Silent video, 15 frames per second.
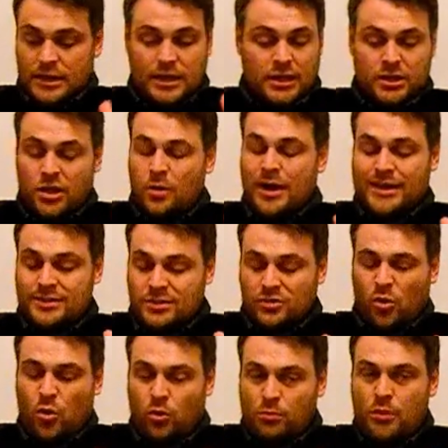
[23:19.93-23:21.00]
you know, it's
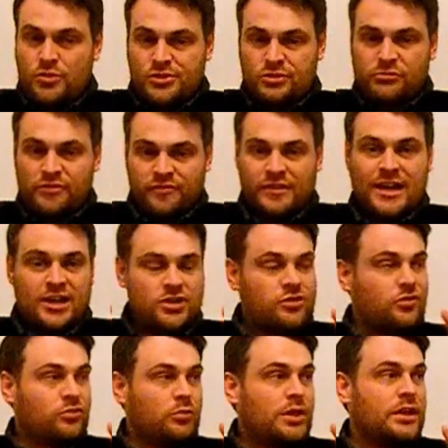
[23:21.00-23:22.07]
almost a reflection
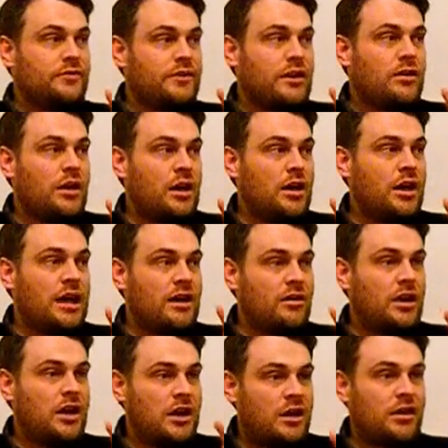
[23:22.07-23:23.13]
as well of our
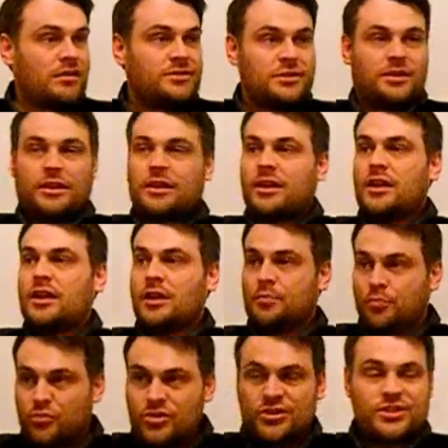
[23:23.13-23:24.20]
heart
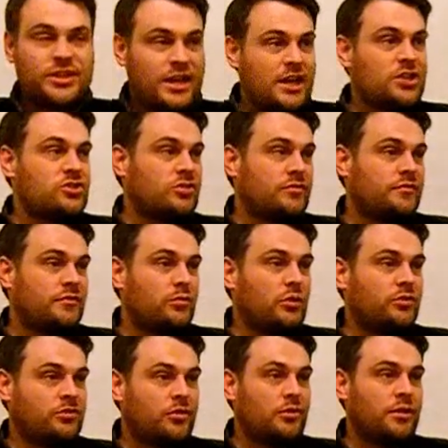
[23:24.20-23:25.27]
appreciation for
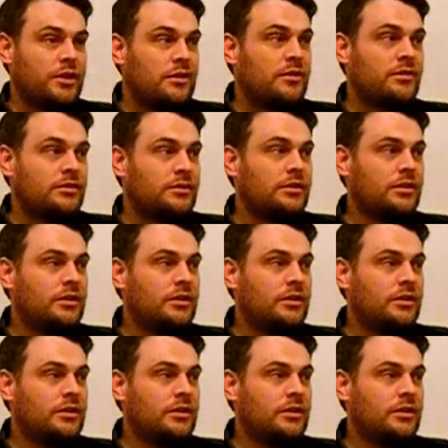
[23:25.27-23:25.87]
what's going on.